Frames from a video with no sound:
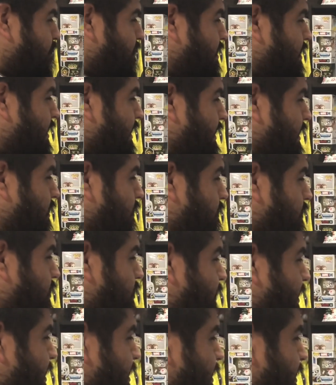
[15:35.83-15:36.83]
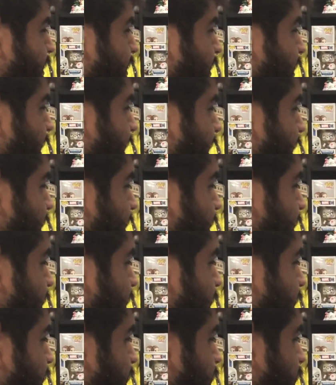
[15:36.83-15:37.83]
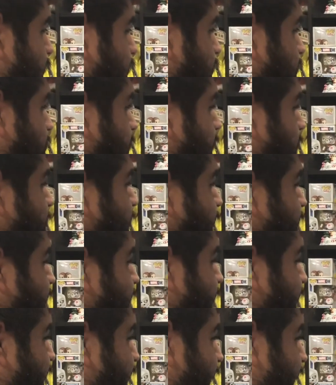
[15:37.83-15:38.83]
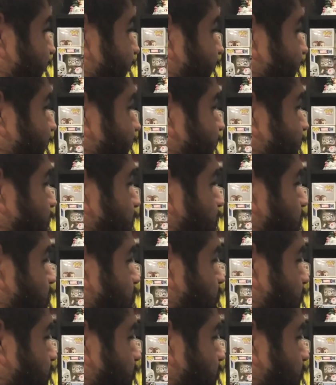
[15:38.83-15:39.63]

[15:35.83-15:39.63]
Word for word: weird that it goes straight to six. But I'm not seeing any issues